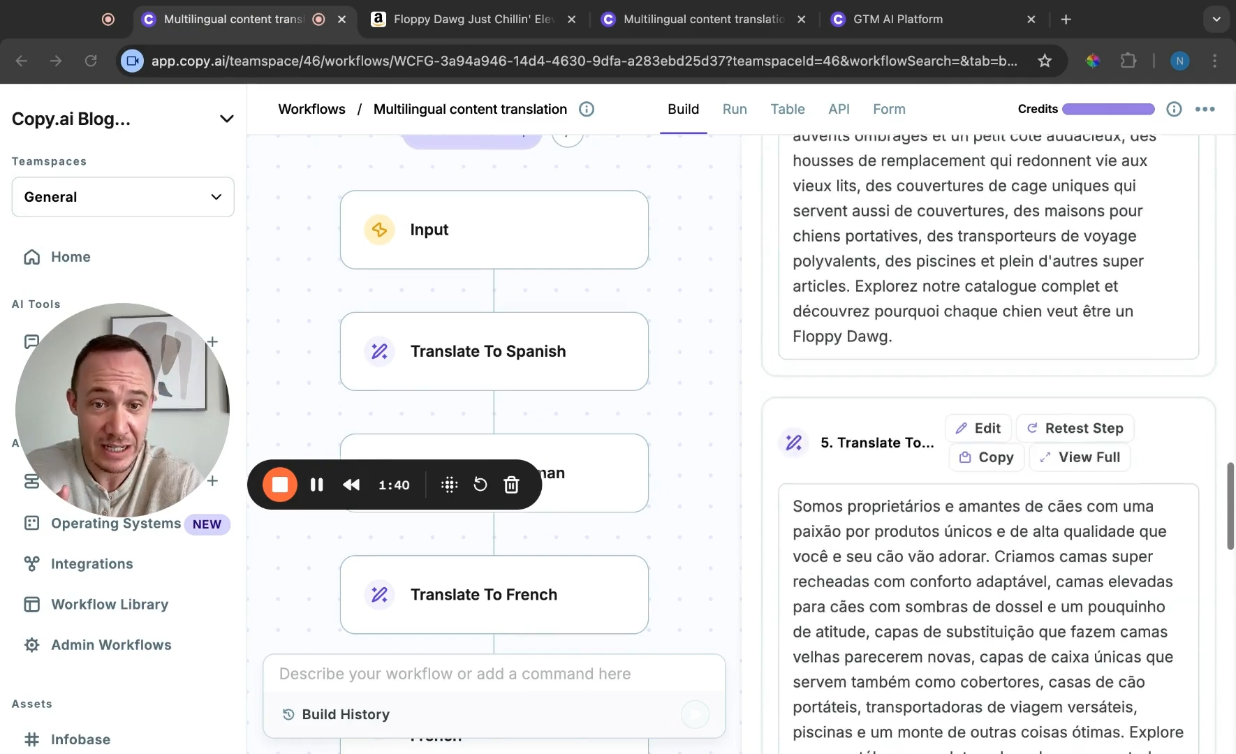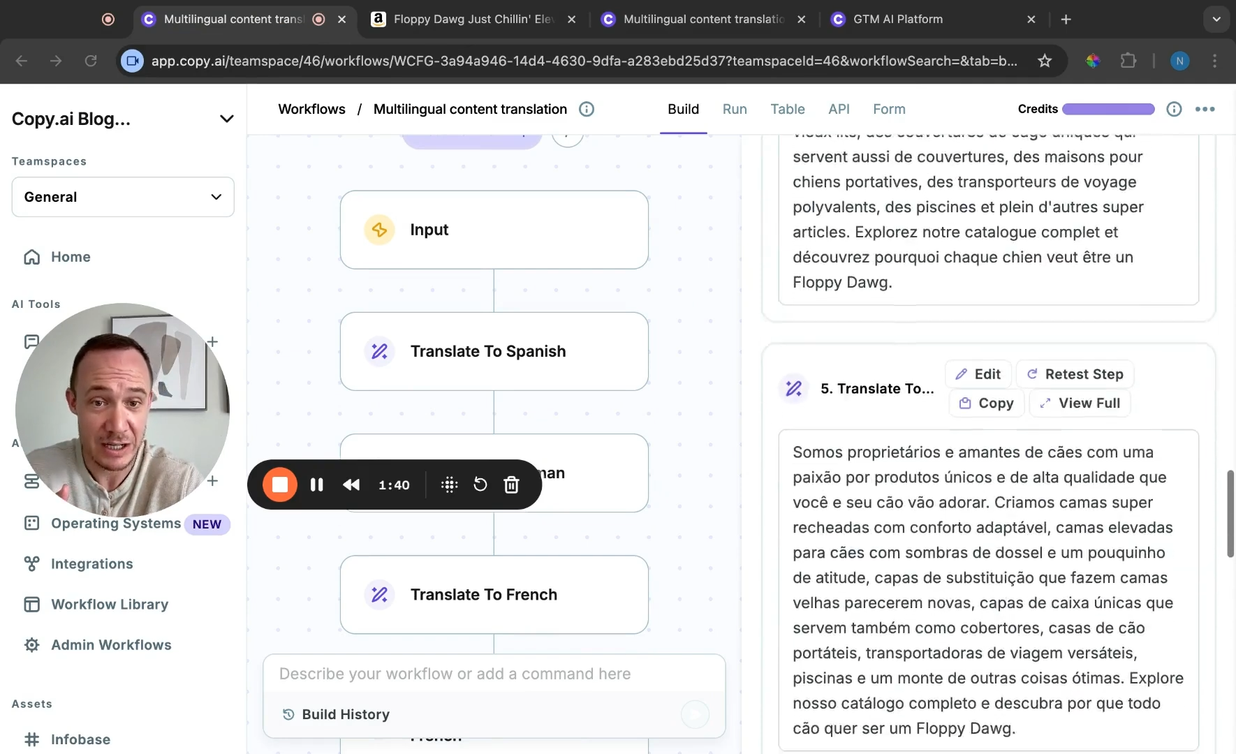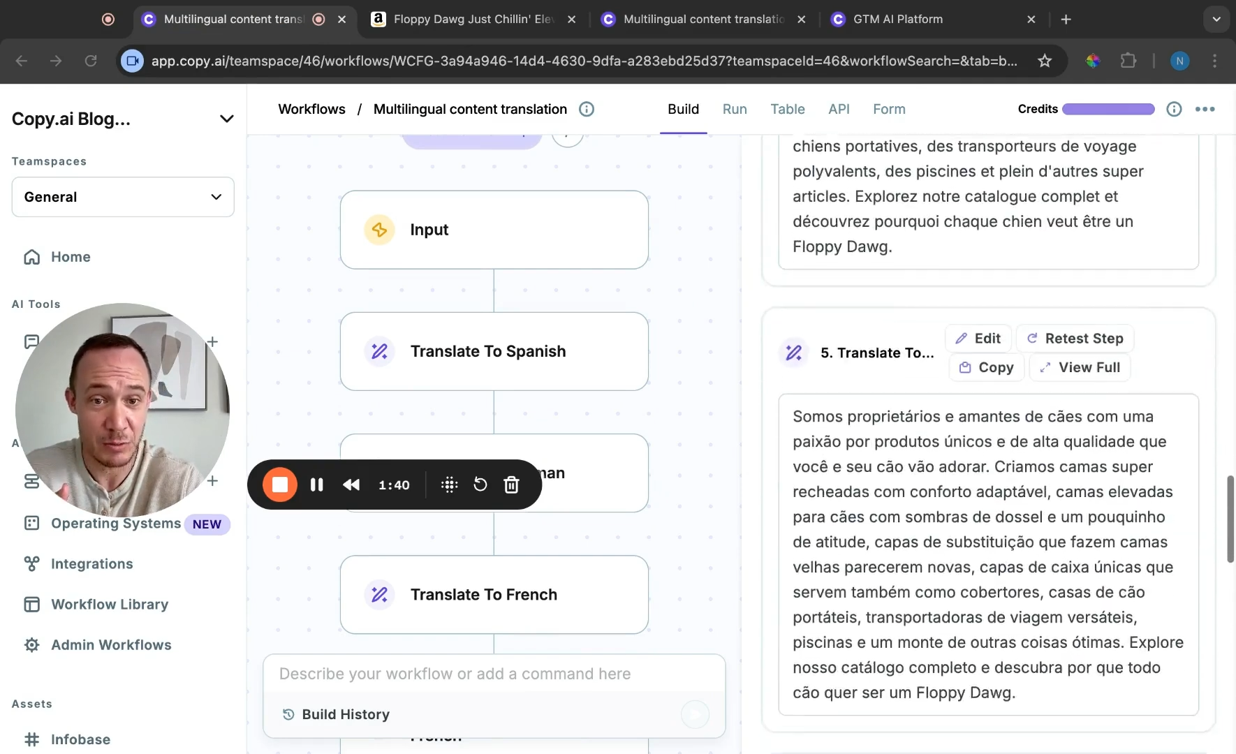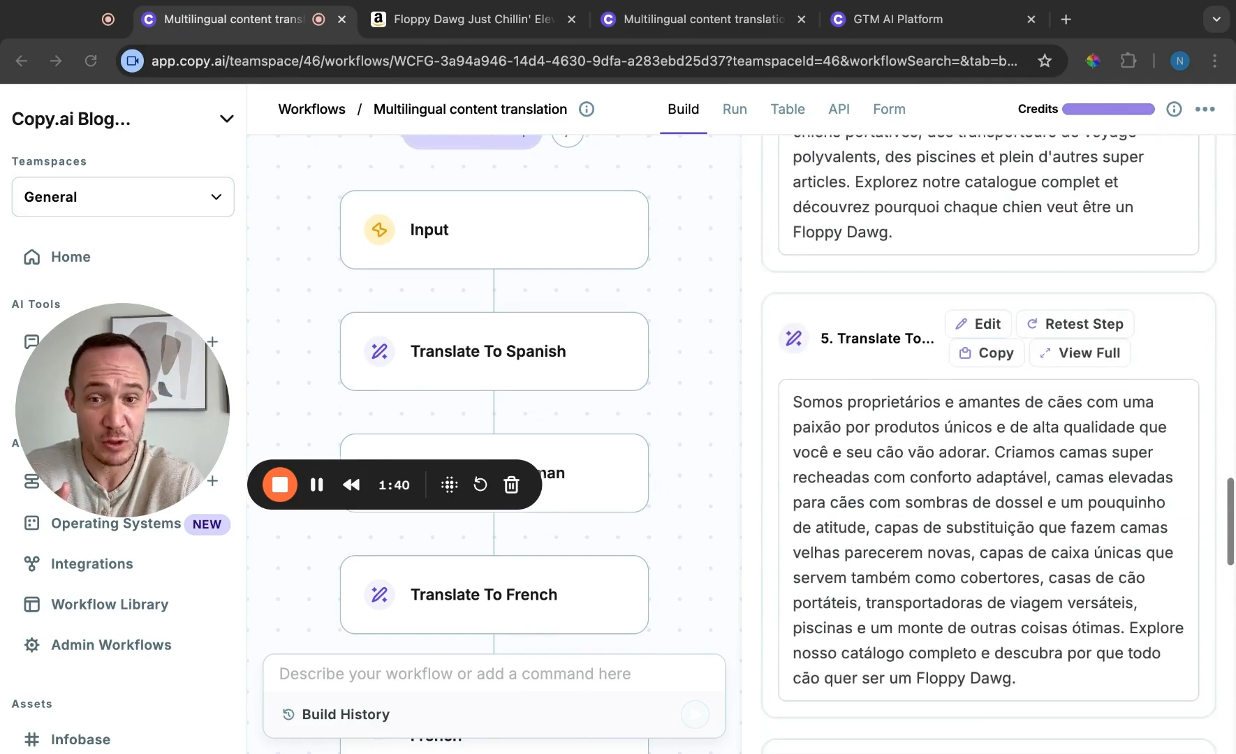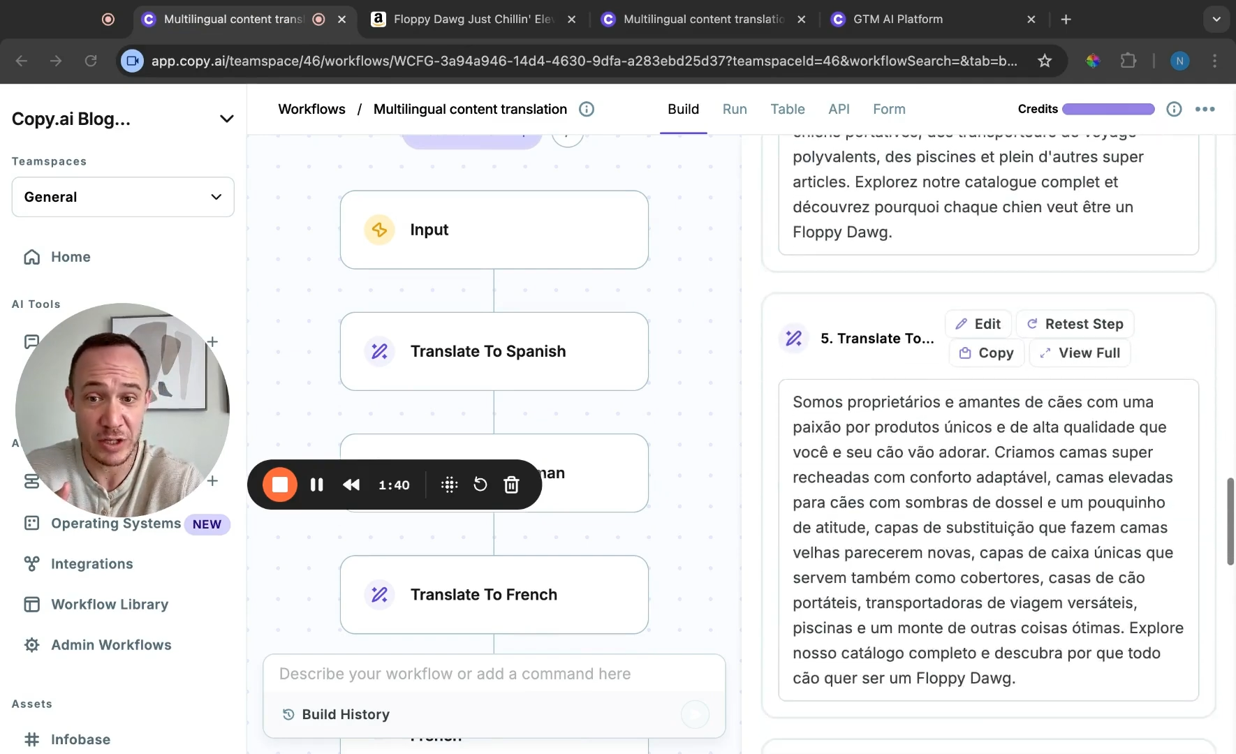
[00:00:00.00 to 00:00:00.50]

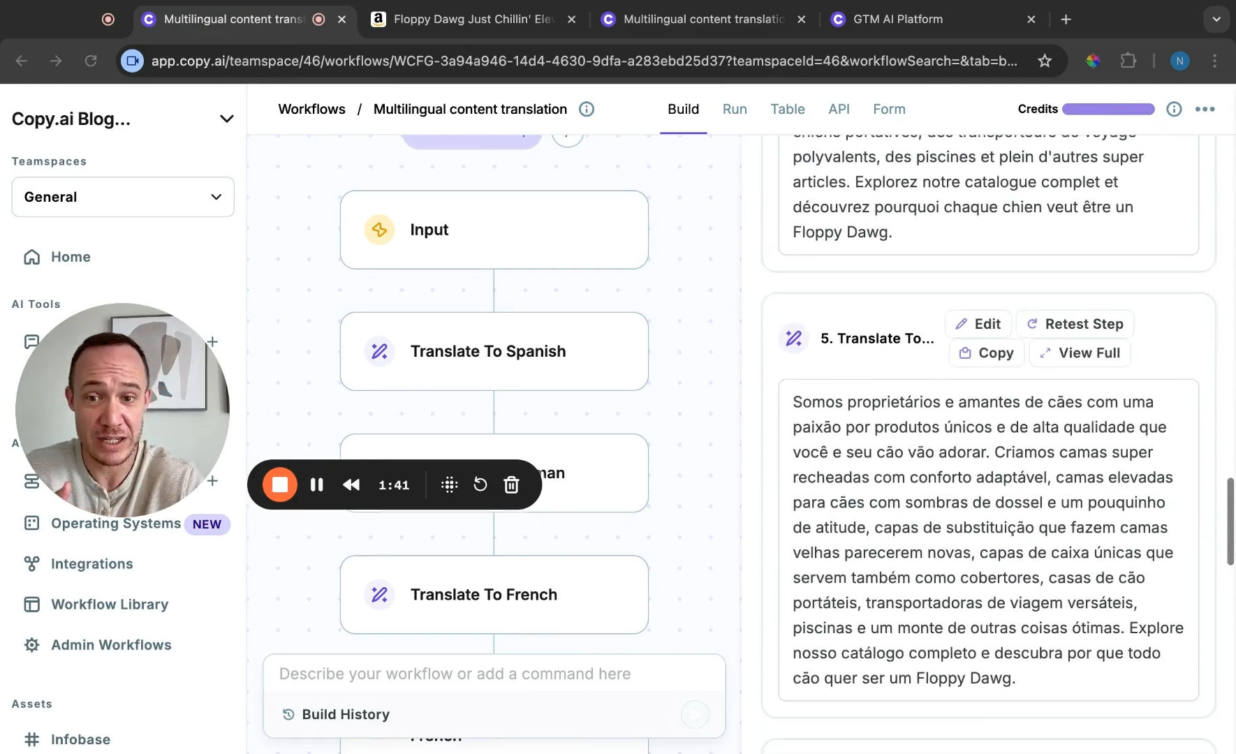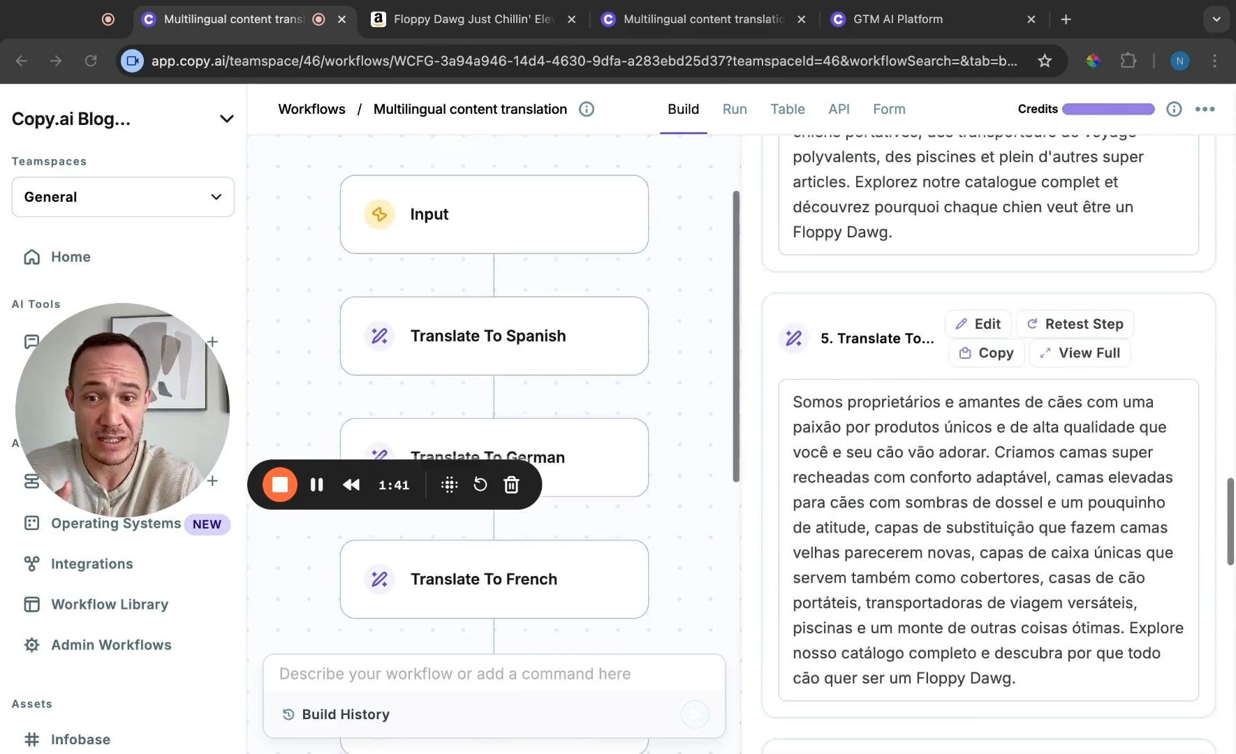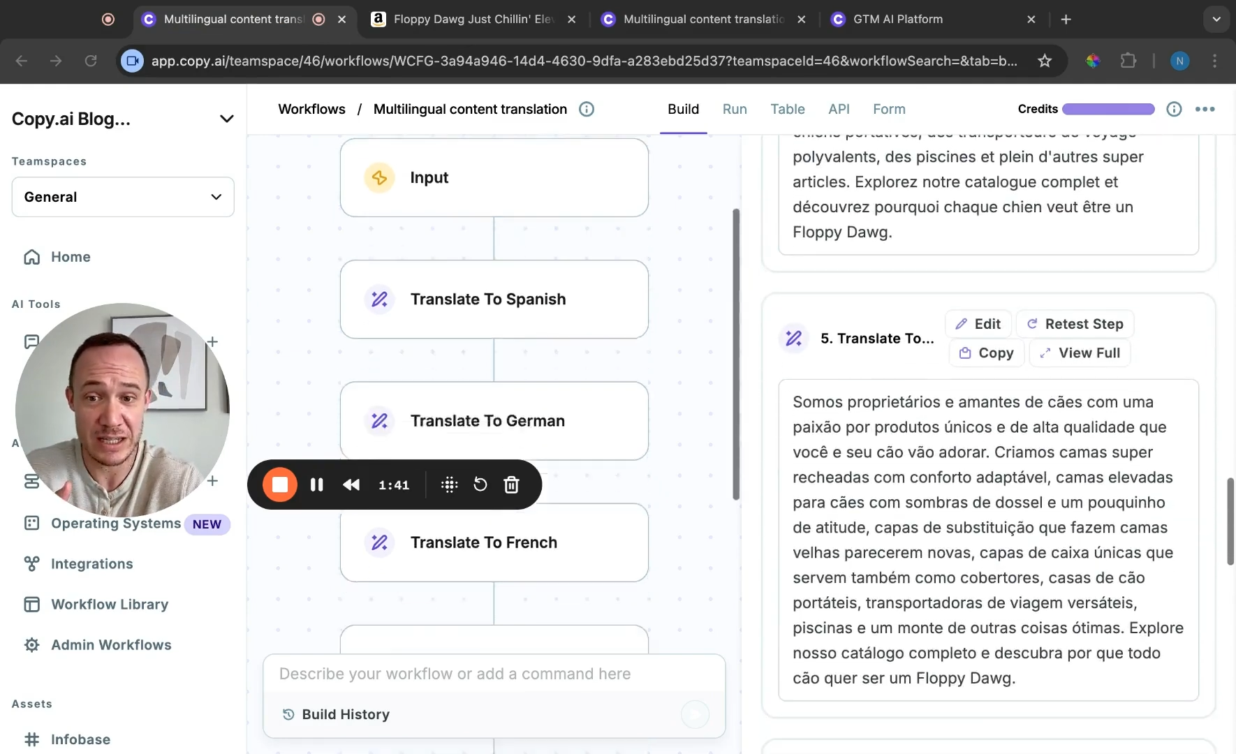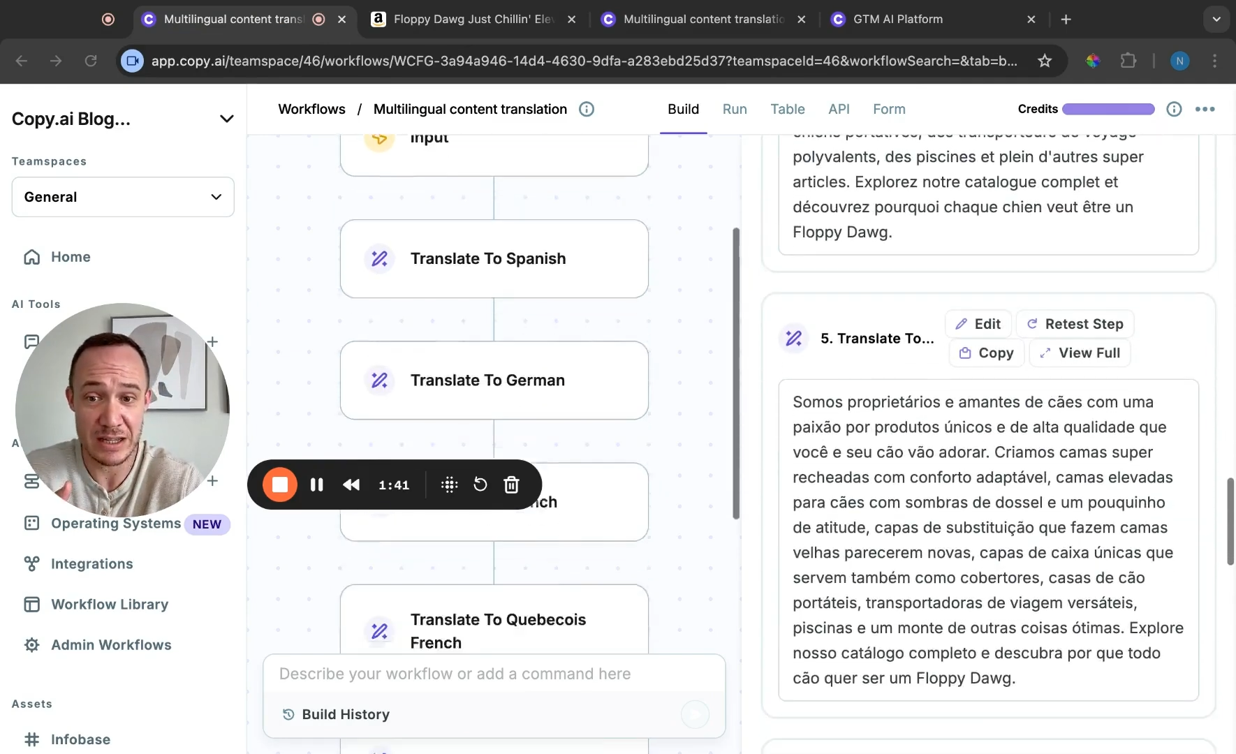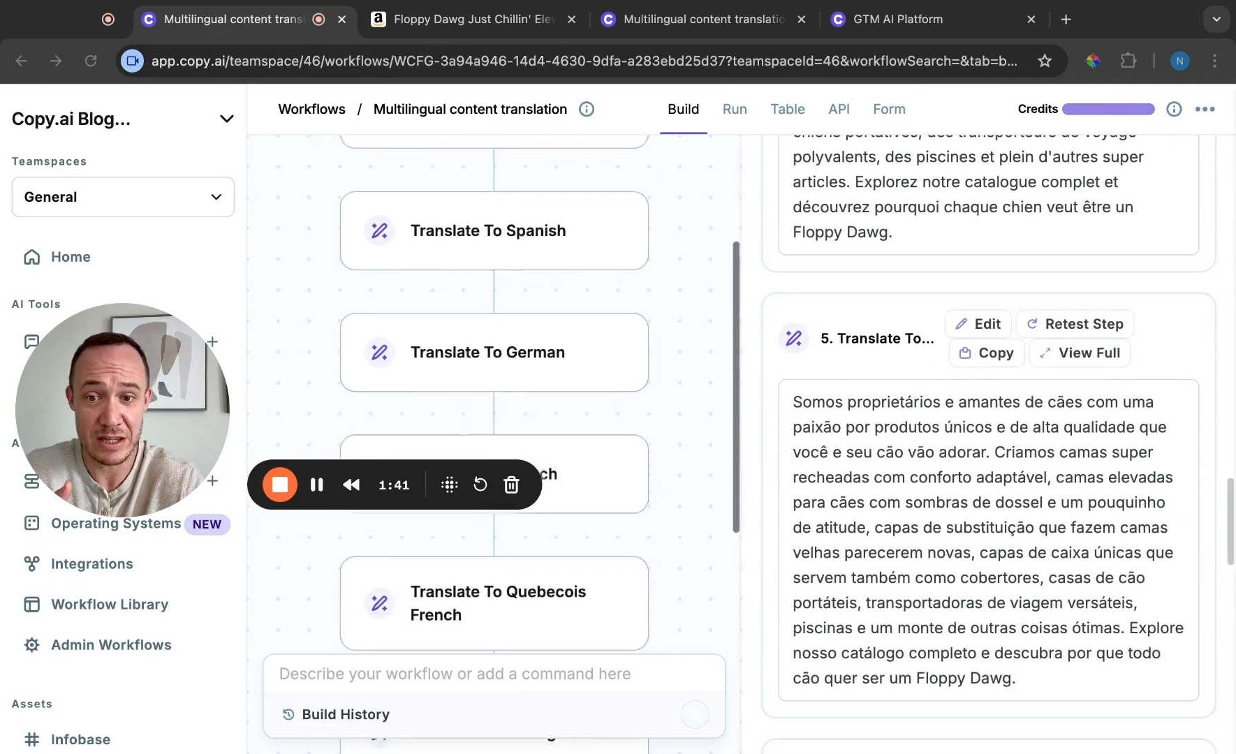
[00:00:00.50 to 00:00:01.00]
It will translate